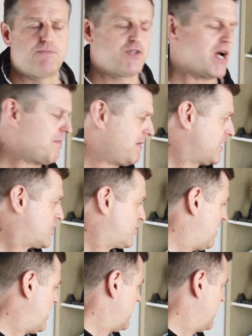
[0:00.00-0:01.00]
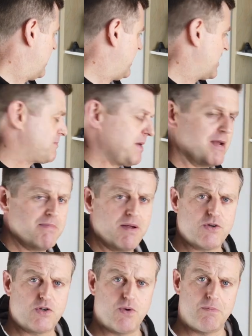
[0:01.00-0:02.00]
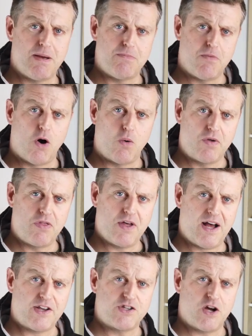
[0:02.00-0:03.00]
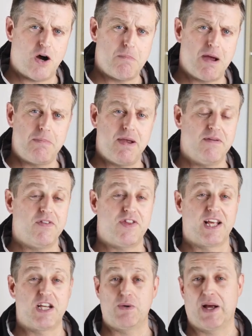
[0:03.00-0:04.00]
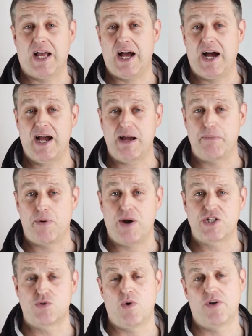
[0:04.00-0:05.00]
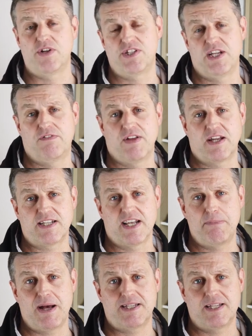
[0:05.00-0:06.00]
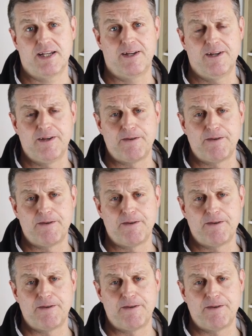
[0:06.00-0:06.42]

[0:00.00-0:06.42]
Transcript: So I might try and experiment a bit more with that, or maybe even think to get a higher priced one and see if that's any better.